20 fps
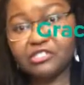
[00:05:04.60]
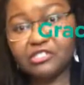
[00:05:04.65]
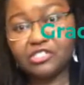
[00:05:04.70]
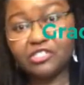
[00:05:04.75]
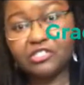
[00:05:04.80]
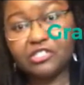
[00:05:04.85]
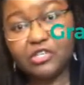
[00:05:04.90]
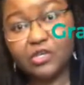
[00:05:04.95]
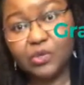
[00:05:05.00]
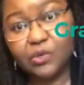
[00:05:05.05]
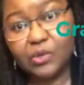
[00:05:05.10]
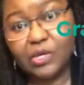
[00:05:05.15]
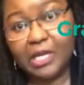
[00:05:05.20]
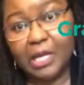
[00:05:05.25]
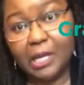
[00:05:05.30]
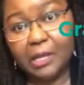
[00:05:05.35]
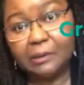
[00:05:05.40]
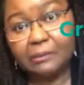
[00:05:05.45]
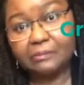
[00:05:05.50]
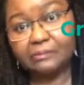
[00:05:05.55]
to the
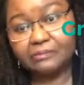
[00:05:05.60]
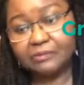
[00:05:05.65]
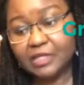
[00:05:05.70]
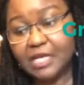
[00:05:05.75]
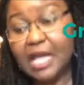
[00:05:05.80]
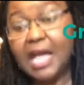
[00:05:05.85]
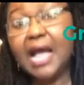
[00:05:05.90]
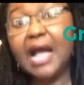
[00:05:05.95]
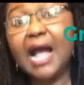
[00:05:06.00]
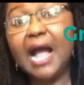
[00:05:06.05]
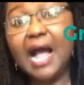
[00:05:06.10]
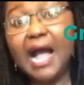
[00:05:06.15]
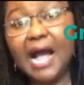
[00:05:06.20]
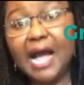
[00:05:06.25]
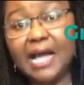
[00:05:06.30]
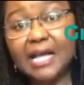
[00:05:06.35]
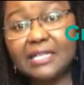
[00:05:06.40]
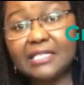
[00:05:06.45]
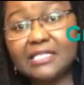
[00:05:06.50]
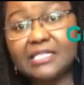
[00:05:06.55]
cooking,
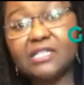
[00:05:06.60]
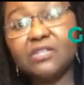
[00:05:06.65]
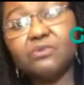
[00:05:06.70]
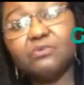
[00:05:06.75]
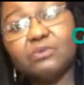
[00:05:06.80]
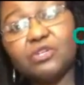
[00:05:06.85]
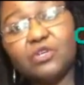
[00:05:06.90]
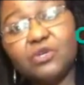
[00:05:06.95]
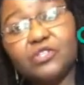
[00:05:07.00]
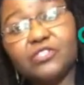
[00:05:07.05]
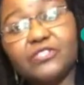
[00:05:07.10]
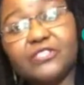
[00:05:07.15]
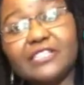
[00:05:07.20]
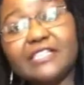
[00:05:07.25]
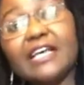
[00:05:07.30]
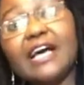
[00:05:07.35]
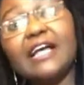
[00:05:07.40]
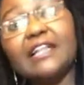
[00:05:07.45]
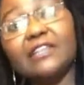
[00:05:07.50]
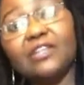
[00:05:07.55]
and we're going to
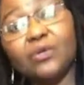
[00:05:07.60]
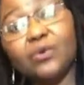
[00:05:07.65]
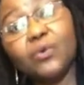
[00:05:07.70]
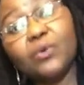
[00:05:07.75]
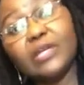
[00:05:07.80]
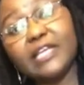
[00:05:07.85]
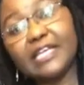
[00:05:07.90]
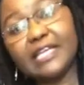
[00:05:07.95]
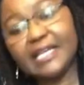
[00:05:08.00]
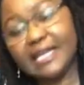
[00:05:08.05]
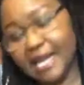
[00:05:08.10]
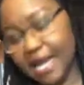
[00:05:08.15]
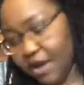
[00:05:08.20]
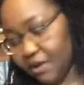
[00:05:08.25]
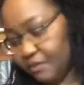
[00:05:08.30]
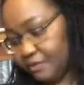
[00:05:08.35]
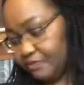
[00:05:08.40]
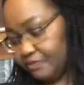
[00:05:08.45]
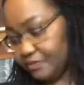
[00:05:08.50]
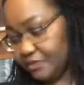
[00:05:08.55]
start the cooking now.
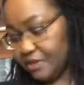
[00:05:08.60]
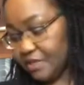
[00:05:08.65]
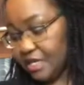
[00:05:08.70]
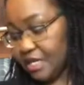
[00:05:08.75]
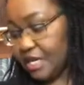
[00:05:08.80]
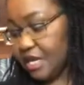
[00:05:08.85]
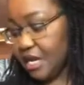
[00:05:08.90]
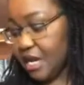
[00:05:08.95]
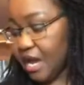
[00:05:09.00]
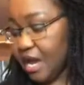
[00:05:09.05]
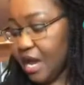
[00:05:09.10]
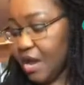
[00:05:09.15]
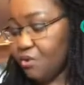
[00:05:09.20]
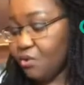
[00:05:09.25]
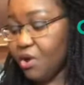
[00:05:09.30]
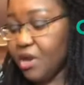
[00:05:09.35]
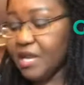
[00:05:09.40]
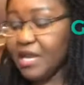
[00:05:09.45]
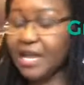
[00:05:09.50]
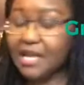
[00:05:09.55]

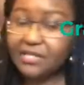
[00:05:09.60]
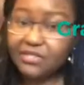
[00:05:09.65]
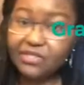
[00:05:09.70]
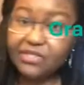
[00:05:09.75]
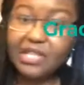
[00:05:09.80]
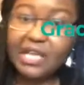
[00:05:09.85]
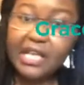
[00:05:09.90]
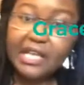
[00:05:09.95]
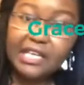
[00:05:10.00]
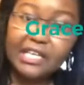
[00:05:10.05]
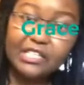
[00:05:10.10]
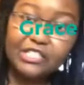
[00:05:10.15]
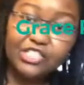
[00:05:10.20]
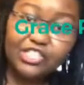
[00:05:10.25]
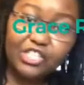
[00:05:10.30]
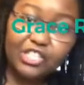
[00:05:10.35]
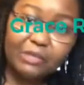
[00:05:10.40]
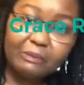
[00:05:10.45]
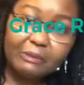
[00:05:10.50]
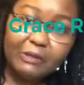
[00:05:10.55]
One last thing,
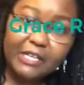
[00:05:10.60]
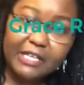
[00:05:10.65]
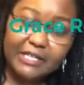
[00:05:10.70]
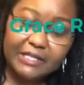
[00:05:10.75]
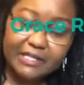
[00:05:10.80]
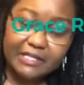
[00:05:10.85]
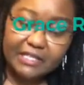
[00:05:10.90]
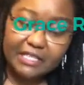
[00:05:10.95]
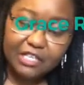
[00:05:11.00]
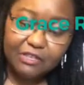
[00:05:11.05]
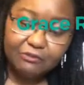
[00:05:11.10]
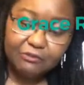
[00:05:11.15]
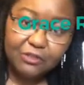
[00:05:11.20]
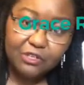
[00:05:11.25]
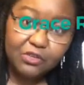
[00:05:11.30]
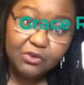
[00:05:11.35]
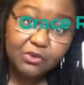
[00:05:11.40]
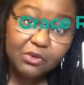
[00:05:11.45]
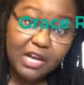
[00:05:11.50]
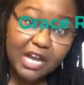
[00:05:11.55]
chickpeas. If
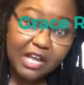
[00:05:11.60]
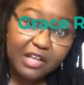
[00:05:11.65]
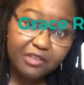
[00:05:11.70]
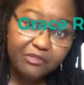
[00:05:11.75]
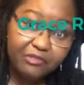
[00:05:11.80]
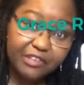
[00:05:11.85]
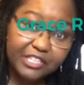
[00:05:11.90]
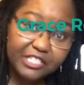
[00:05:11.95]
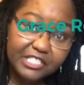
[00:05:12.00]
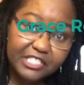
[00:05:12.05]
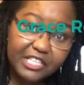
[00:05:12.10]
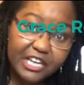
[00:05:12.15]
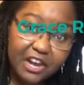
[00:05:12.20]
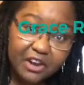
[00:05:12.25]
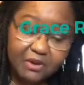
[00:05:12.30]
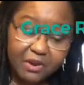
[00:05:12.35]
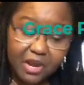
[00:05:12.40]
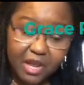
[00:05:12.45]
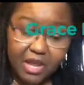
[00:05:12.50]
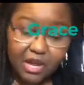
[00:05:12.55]
you are a
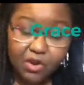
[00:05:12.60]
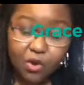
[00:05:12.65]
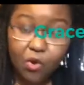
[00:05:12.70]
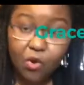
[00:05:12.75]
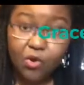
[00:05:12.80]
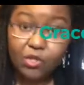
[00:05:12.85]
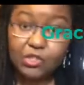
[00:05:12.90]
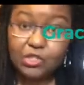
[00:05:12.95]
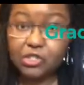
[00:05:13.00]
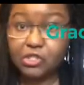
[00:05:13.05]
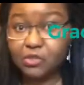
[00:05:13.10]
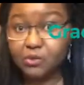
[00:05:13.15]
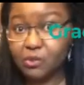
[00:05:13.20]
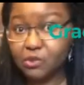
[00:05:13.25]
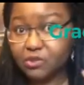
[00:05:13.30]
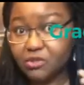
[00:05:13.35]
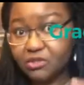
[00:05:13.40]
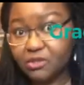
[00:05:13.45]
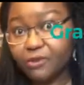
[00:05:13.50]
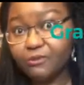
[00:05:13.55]
vegetarian or you just
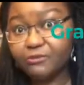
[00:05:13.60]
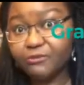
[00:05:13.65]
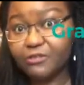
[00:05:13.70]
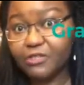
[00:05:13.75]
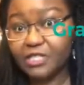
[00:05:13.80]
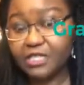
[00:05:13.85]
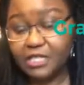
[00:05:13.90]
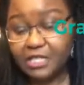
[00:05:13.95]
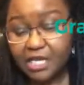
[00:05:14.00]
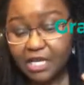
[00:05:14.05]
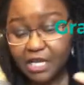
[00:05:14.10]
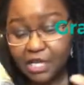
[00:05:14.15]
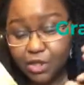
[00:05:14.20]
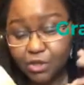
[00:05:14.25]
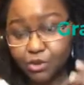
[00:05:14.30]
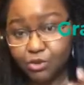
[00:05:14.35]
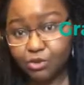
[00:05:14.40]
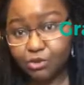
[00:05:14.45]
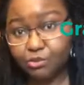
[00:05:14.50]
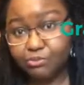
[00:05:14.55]
want something
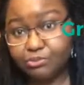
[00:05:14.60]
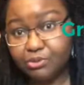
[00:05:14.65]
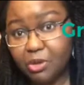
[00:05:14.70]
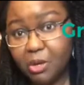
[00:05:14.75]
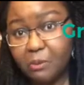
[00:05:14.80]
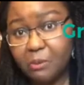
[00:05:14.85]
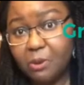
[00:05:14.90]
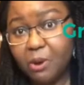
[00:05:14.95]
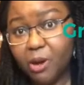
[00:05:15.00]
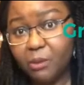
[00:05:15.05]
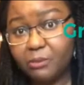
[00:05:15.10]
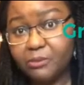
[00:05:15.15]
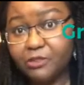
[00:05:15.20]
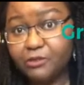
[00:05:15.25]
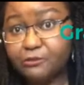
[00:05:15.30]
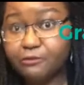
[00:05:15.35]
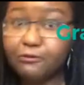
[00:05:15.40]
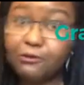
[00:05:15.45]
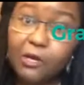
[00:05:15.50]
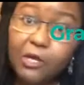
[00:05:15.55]
to prop up the
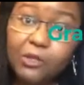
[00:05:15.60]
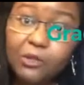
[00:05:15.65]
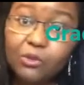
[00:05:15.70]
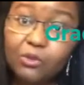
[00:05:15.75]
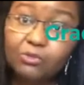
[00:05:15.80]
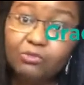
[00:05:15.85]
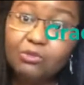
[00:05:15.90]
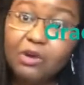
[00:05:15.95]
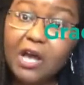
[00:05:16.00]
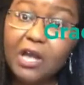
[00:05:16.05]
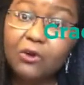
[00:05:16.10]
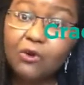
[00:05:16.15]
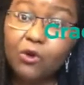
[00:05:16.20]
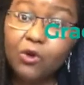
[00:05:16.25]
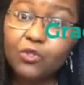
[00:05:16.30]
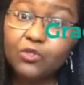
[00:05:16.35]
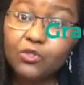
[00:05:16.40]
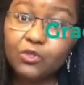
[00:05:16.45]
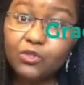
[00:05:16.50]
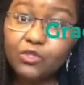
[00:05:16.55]
volume and
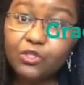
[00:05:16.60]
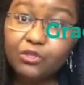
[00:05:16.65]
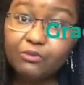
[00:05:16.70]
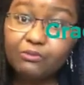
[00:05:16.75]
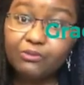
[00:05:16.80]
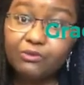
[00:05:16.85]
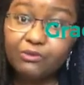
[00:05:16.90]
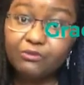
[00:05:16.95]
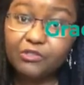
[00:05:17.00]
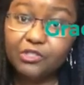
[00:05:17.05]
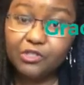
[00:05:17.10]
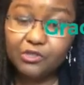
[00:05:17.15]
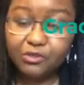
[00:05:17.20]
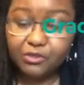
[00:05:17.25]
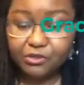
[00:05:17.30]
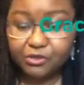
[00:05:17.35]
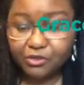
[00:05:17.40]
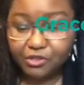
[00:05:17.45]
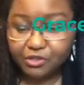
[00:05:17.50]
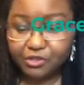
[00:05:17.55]
also to improve the
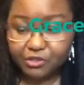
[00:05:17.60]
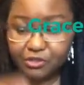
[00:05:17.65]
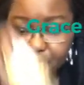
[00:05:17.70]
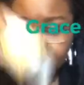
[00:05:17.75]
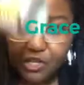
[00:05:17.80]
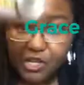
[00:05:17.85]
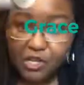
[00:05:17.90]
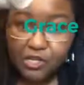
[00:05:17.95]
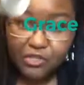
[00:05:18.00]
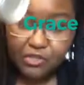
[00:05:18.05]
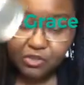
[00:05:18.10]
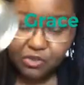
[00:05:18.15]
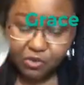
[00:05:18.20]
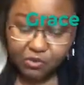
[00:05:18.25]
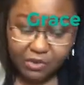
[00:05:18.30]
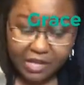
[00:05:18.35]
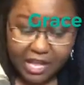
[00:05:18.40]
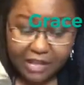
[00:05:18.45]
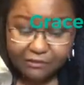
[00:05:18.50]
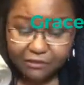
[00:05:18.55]
nutrition. So
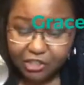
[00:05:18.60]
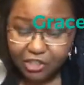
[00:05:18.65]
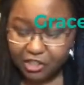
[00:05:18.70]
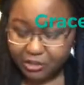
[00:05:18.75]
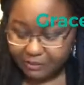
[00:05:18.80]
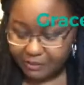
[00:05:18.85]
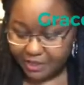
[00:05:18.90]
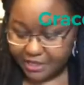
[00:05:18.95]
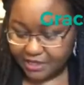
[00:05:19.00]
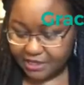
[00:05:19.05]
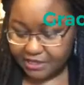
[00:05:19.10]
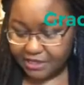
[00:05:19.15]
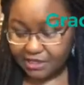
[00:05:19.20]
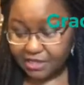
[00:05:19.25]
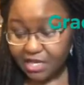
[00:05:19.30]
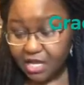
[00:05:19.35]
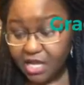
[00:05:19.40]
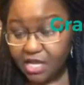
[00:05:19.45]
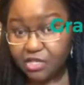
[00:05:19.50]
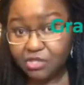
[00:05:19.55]
we have chickpeas.
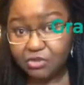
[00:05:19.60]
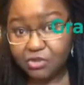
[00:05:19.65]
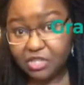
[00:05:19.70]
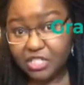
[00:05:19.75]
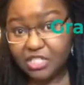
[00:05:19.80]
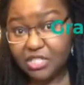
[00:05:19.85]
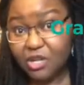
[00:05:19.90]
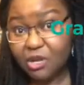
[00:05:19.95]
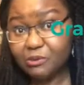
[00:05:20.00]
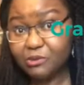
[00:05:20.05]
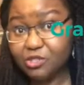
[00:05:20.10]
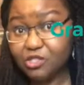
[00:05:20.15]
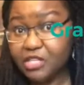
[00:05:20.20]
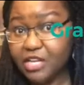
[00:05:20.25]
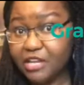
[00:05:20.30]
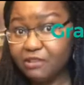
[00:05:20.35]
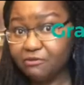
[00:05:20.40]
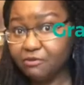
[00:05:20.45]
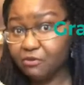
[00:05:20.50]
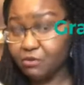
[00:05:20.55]
So it's
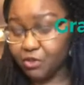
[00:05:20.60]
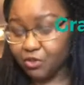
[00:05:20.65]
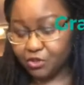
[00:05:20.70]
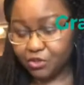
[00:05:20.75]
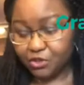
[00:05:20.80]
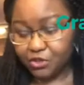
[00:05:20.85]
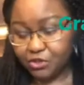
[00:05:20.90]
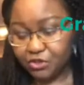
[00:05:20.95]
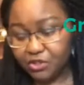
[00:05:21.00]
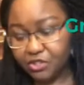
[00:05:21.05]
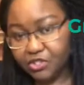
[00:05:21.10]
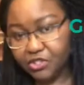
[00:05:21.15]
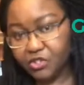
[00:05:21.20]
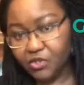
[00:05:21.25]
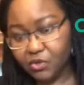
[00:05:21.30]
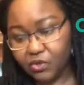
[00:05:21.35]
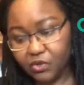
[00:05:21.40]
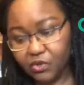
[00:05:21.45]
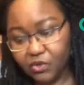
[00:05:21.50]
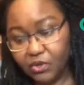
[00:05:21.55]
optional if you want to use it
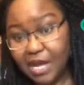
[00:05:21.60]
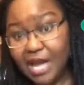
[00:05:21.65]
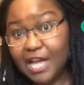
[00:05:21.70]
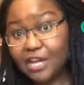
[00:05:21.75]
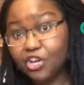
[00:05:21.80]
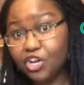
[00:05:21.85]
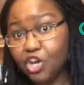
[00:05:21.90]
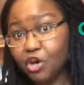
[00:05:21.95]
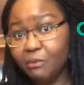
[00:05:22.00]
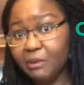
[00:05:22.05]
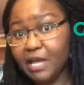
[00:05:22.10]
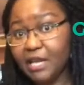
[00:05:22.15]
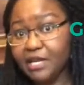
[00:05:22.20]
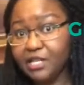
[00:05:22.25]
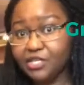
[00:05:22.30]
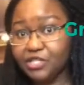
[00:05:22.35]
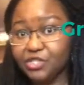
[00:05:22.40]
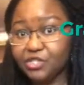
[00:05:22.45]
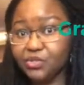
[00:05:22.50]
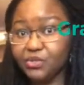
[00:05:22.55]
or not. I
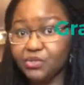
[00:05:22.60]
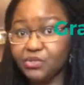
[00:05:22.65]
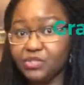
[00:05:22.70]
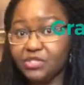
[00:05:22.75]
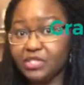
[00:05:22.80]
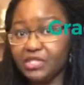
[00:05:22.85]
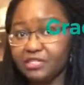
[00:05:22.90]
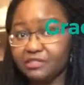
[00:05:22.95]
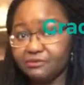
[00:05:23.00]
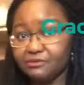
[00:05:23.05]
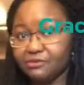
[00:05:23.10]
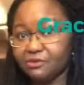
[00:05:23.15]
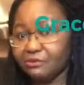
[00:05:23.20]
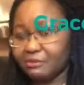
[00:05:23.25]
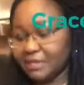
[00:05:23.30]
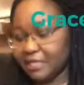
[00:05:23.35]
normally use it for my